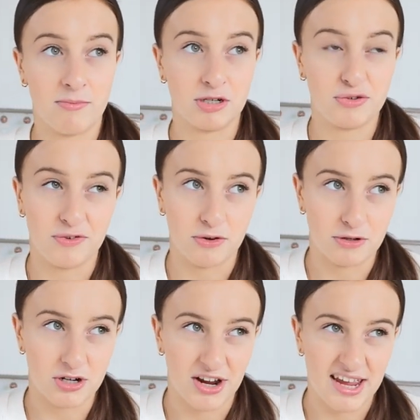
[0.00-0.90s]
much
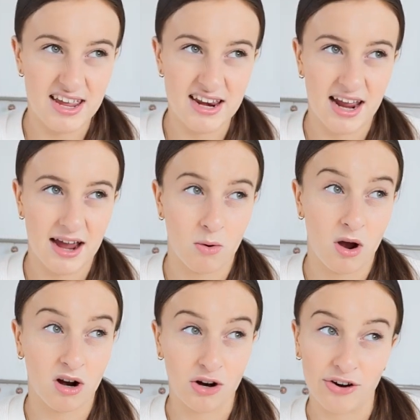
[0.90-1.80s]
food I eat and how
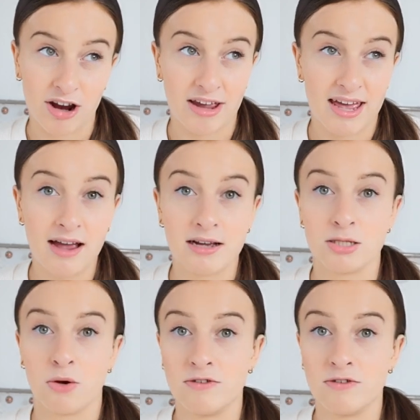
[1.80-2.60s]
hungry I get because